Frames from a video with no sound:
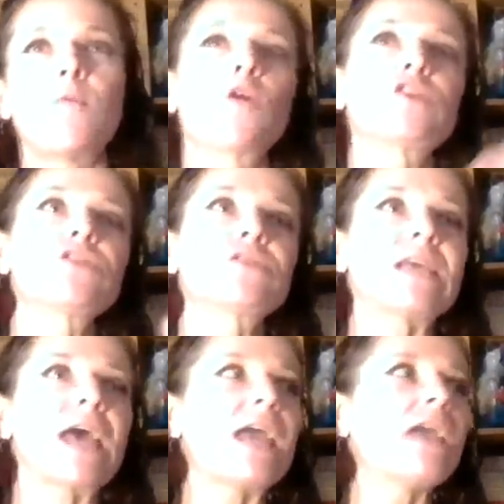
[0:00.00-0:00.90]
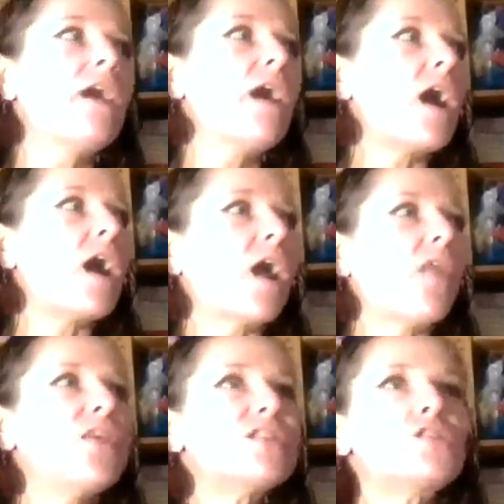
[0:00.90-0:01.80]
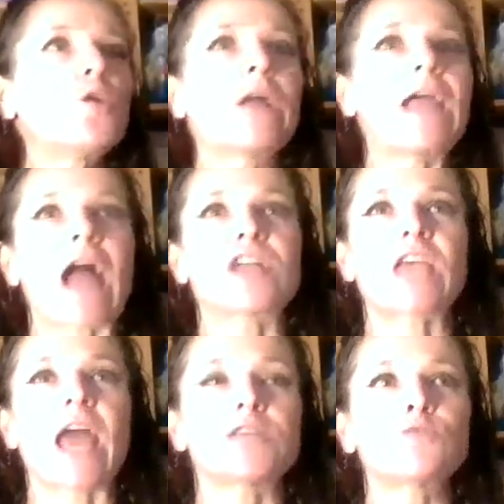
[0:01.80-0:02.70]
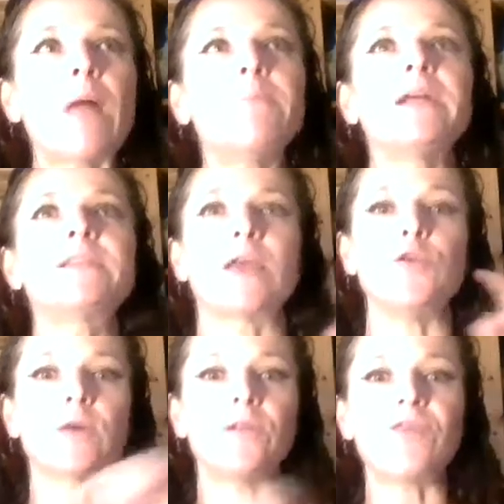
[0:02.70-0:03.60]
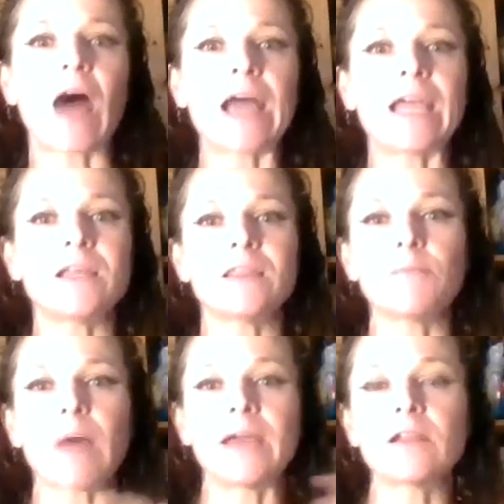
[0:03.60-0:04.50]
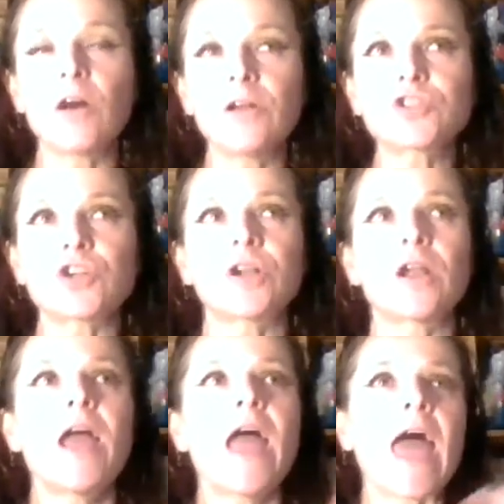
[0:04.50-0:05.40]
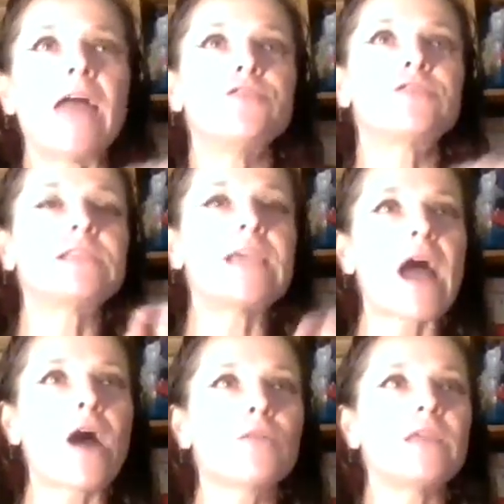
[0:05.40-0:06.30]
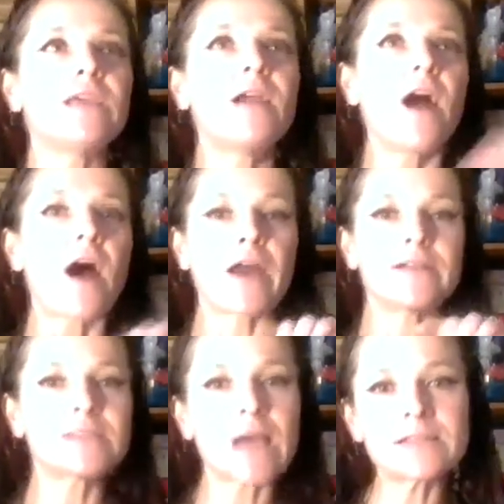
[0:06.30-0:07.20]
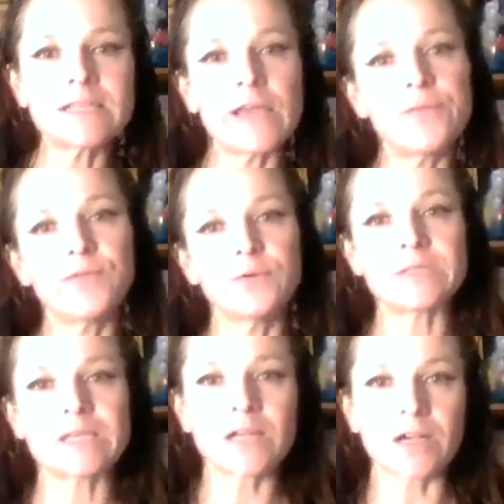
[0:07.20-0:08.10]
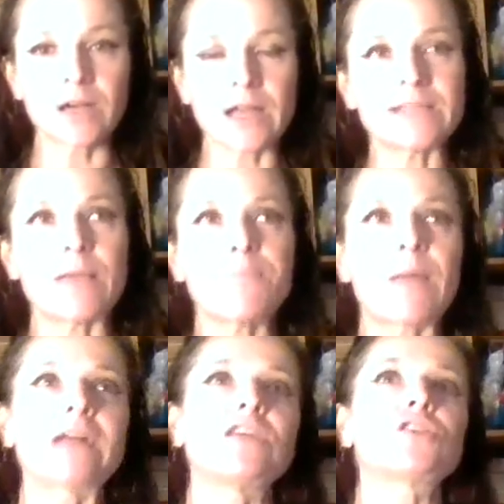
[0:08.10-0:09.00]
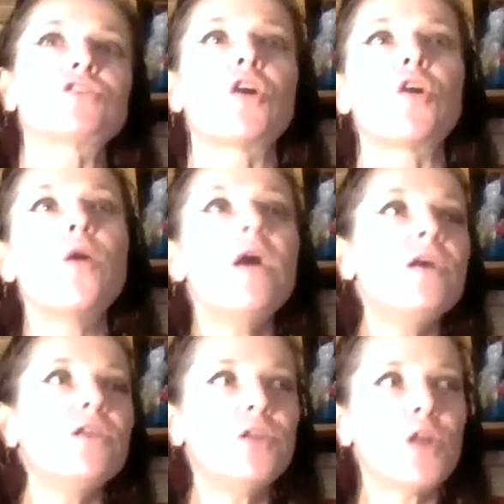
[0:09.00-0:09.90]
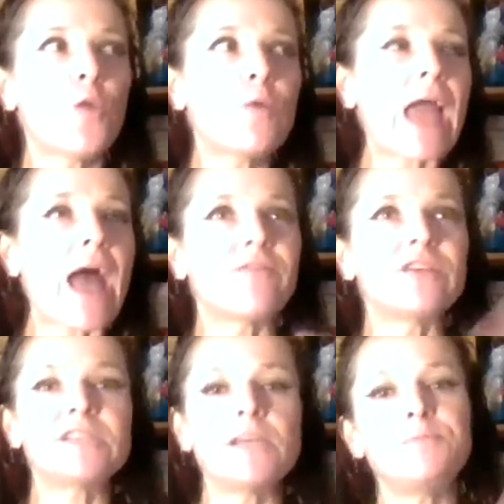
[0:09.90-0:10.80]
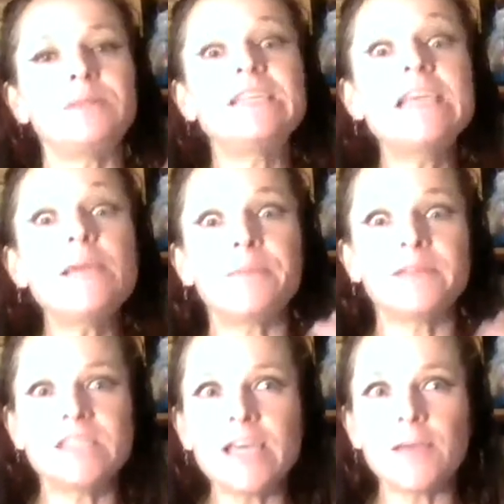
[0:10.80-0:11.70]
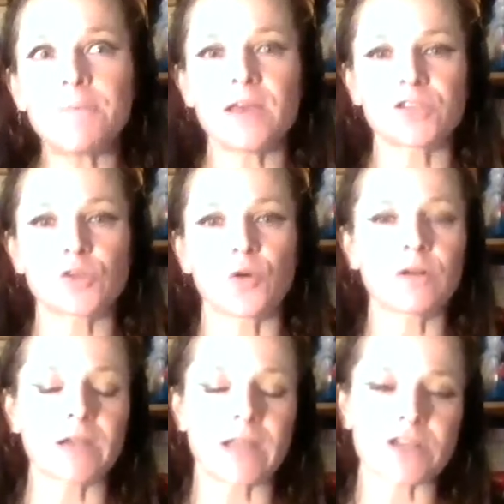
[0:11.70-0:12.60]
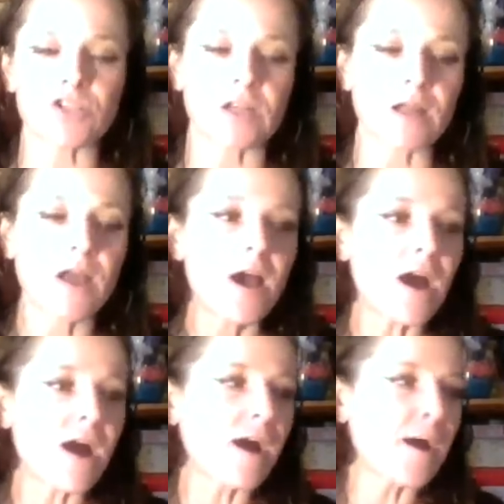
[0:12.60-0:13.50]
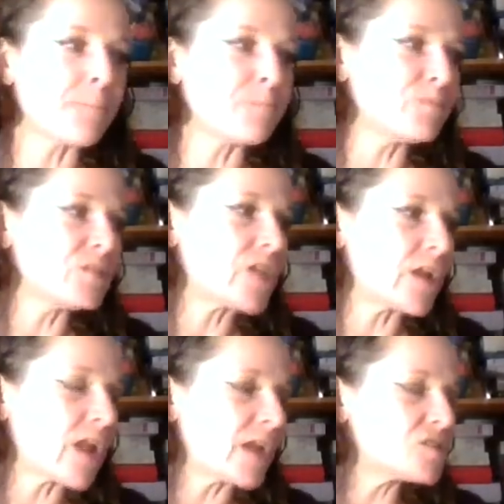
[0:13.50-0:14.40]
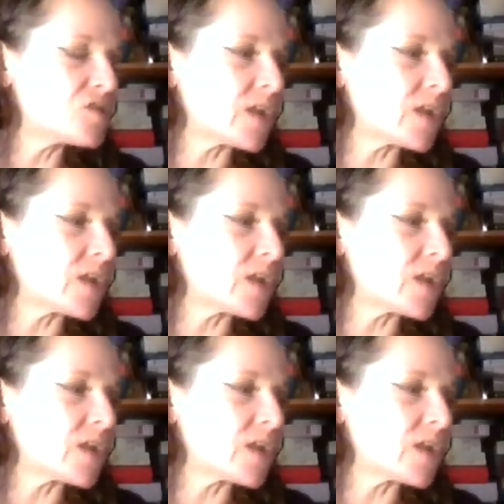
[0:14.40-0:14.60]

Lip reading: or she'll say, this story actually has remnants that you can find in the Mayan culture. And you see how the Anasazi influence here is impacting. So, we have this deep historical connection. not just